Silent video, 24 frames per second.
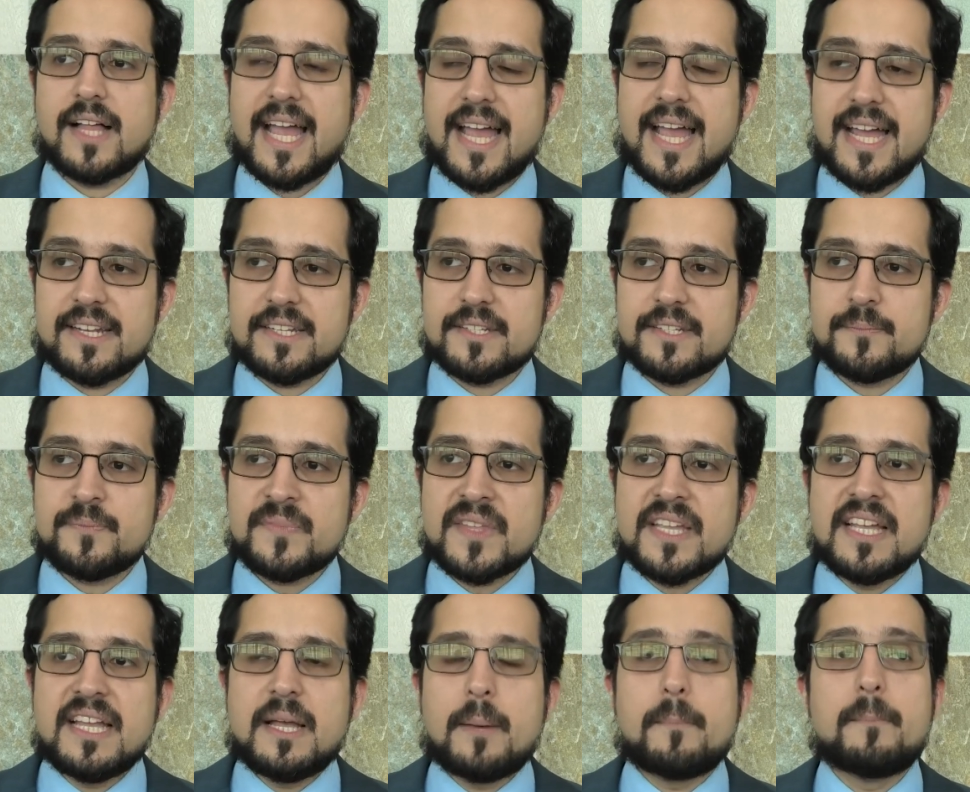And
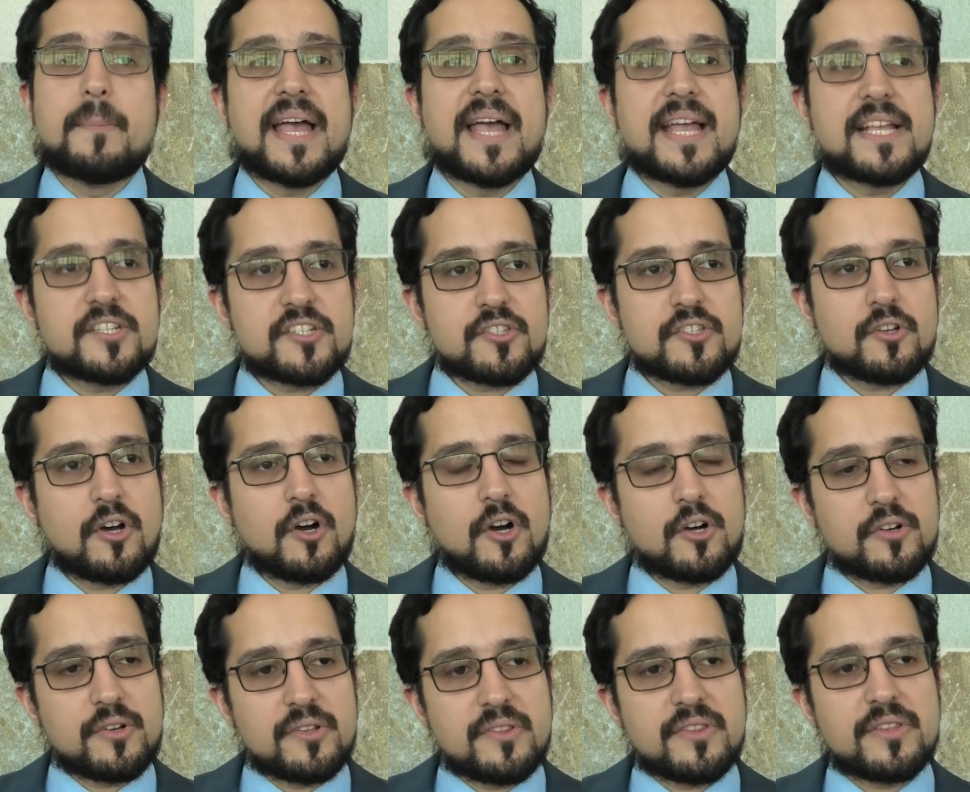based
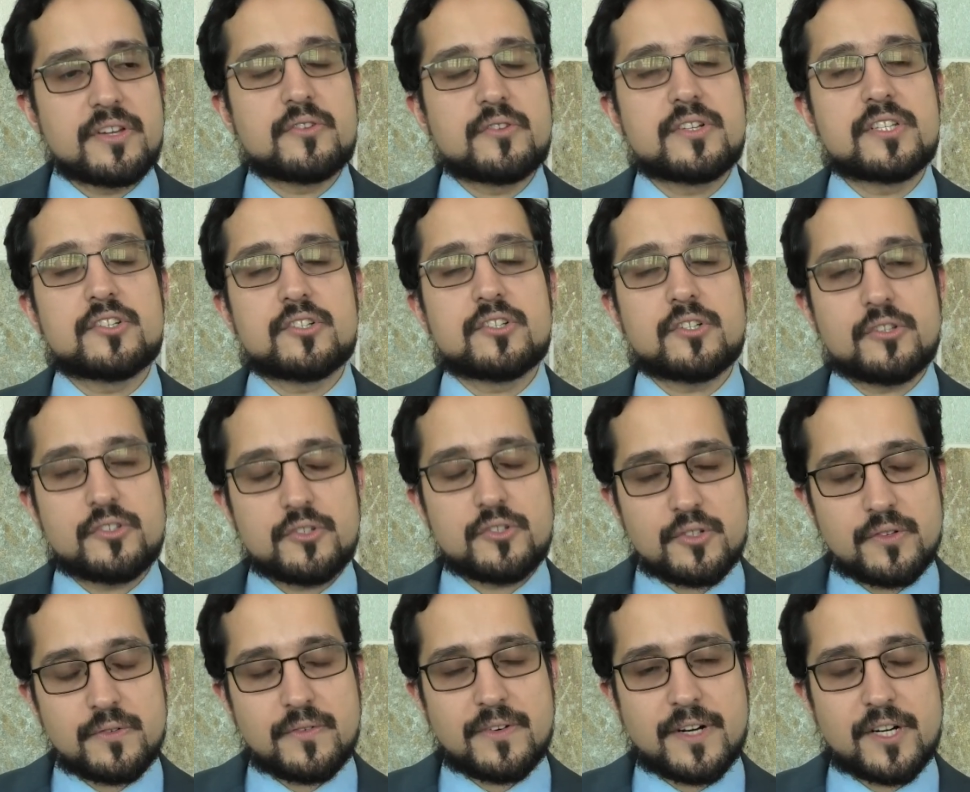on the
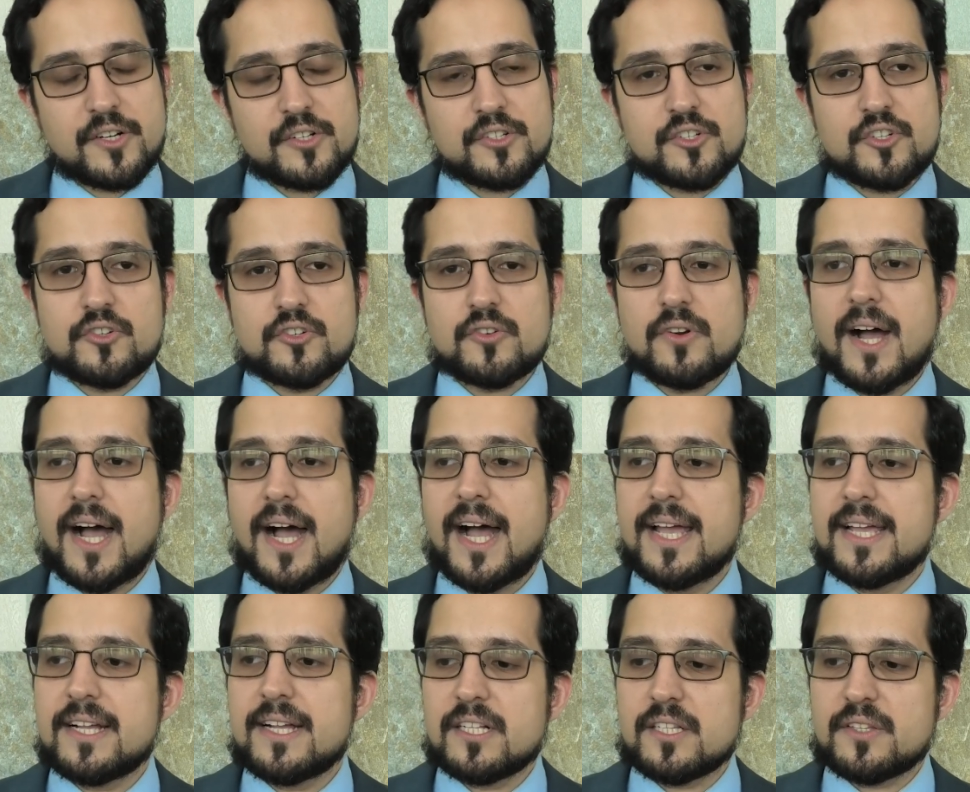results of our
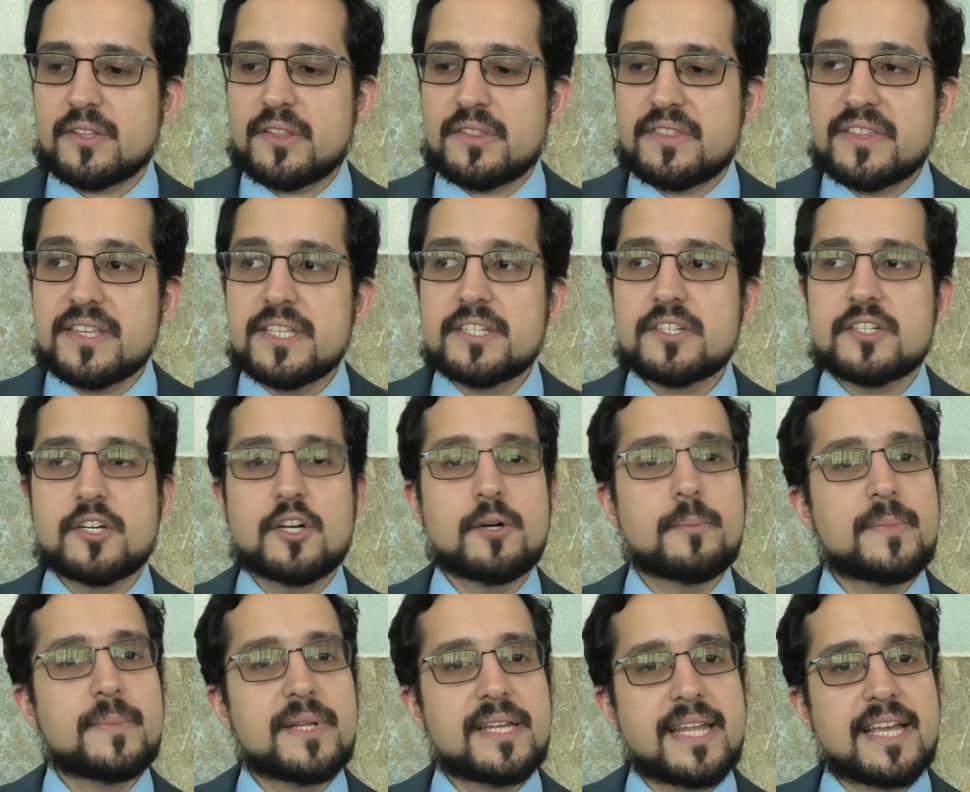trial, this
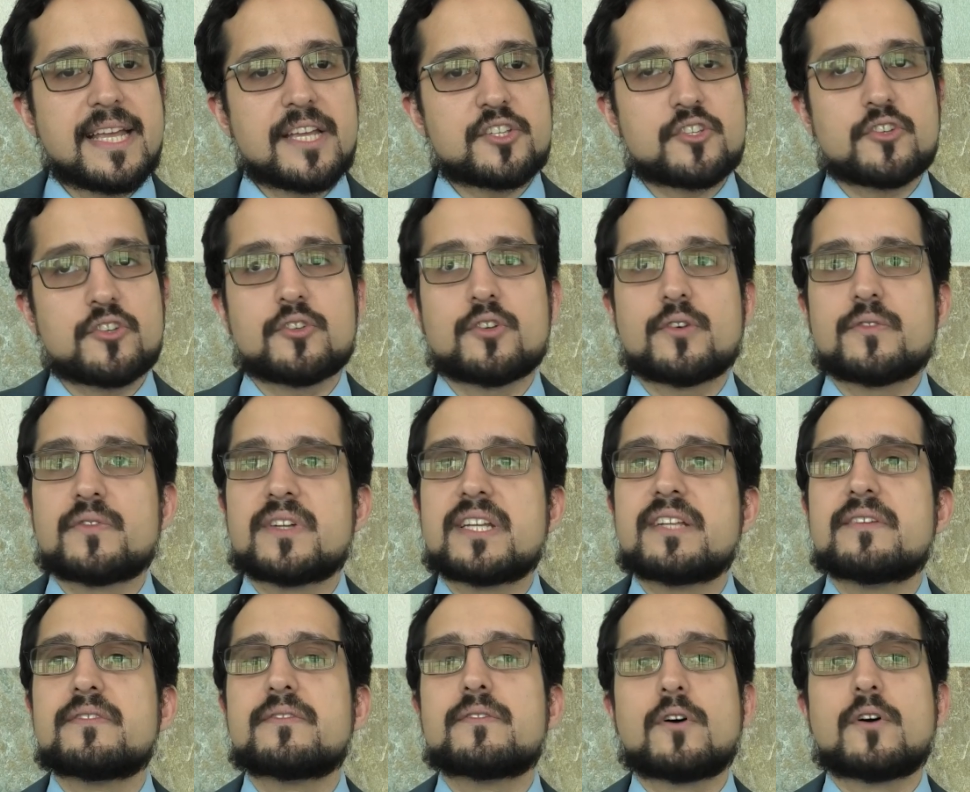combination of
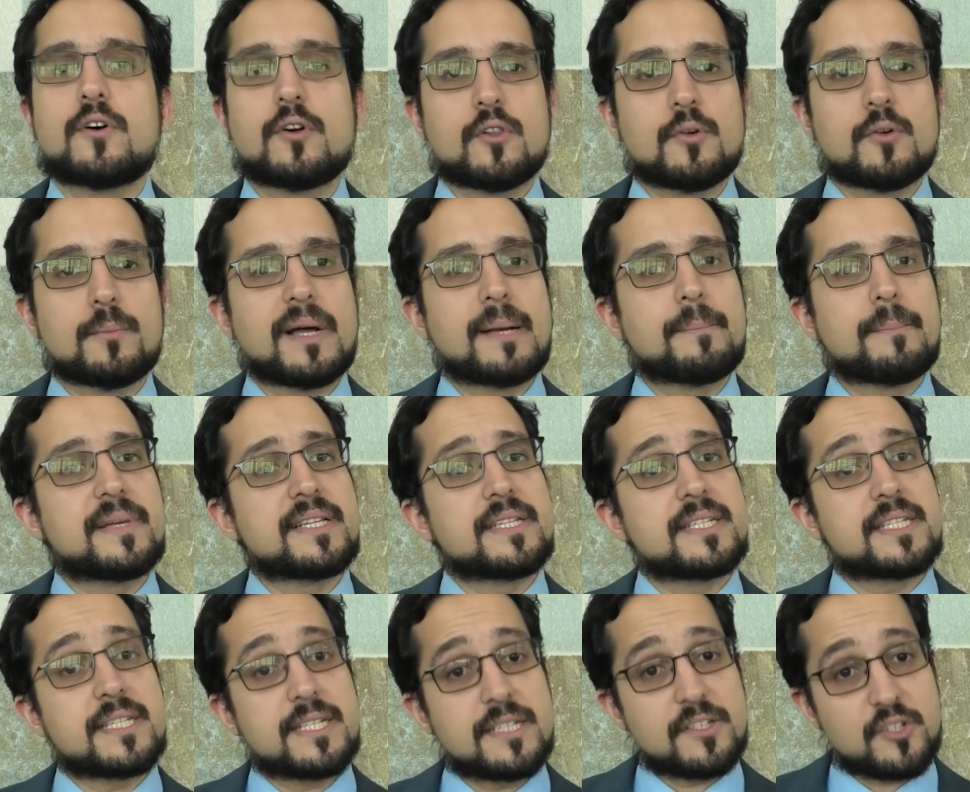nivolumab
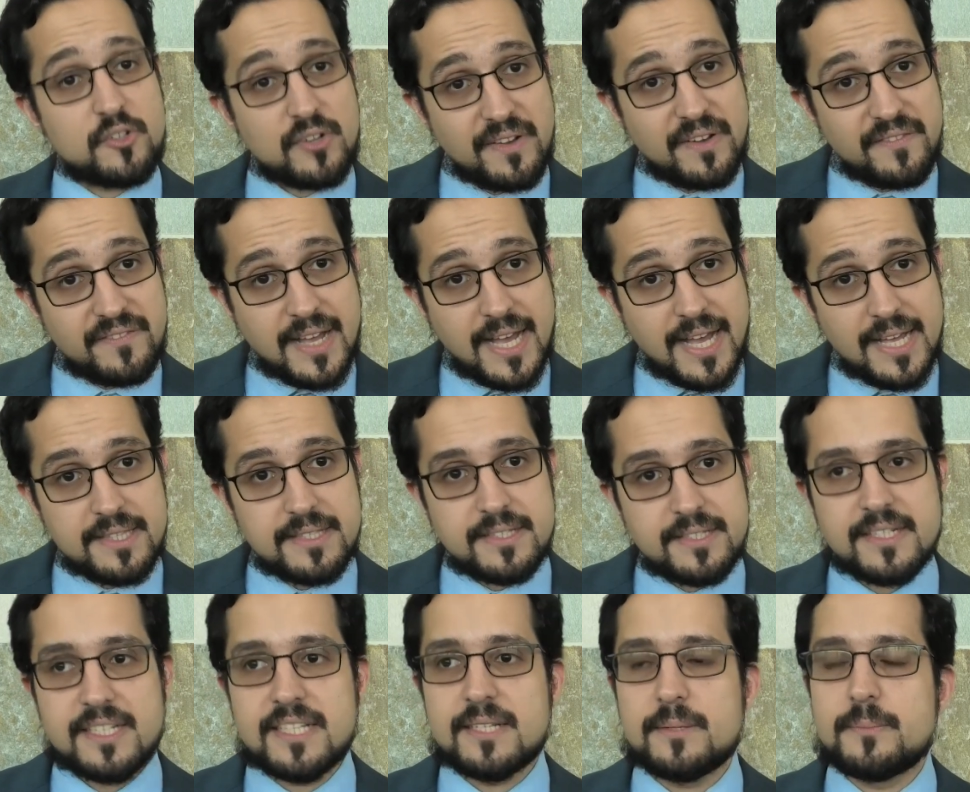and
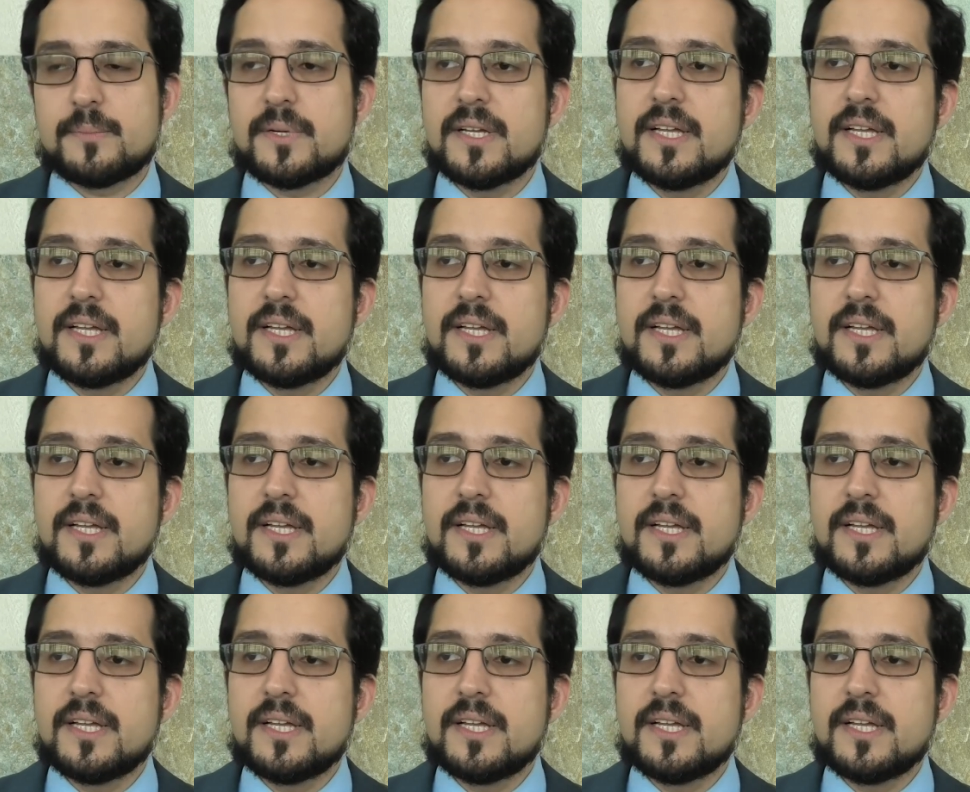Sitravatinib